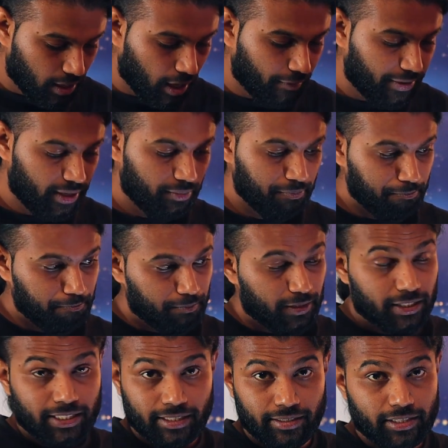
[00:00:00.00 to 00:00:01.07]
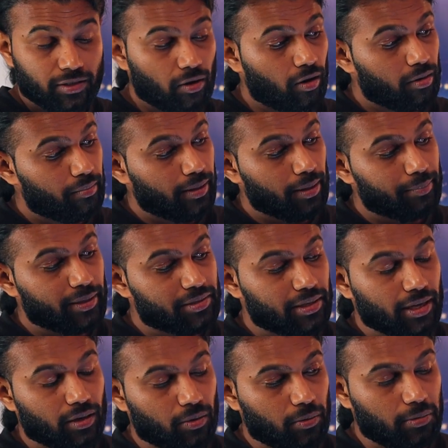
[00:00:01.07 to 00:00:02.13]
I will turn this on by
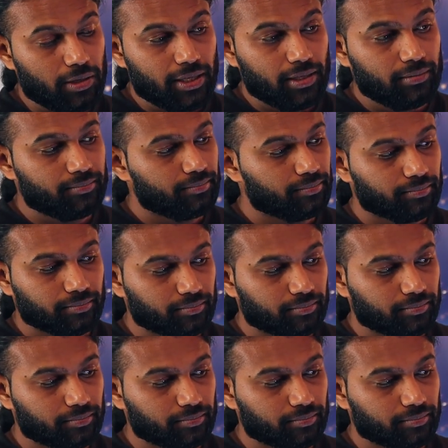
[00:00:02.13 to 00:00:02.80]
pressing and holding.